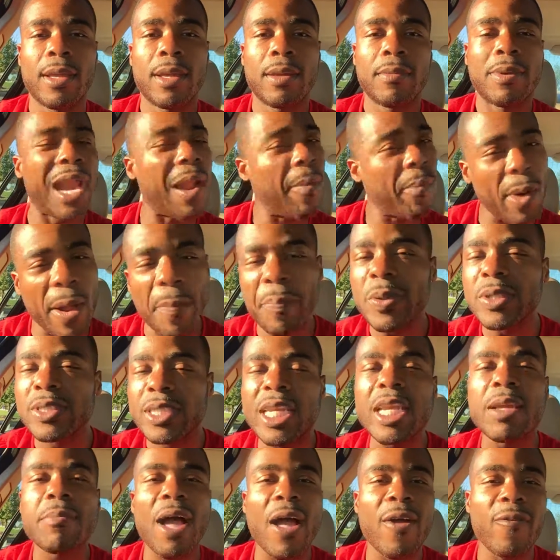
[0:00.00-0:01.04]
But I'm
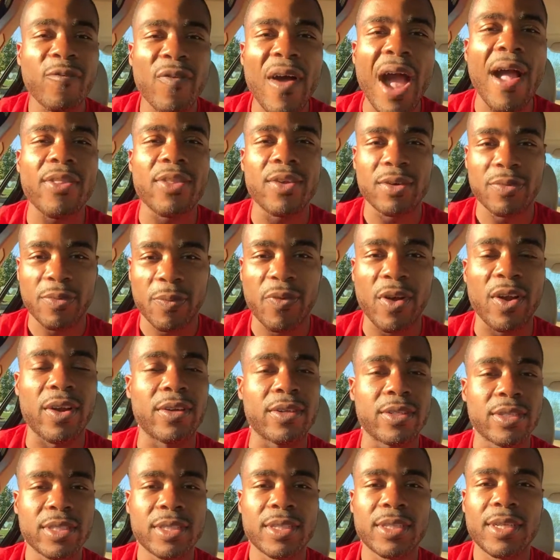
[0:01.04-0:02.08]
representing my father
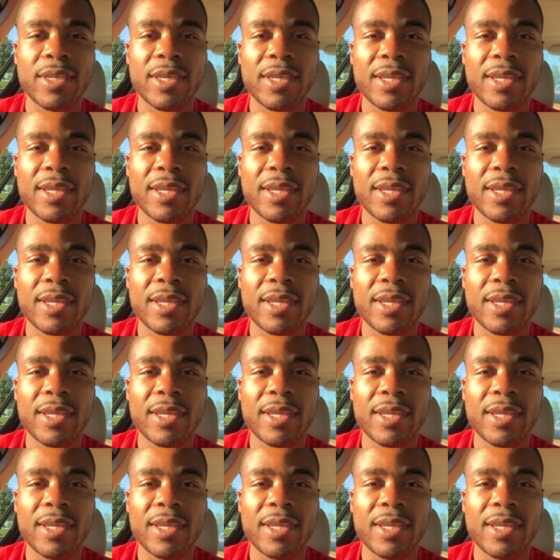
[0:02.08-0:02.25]
first.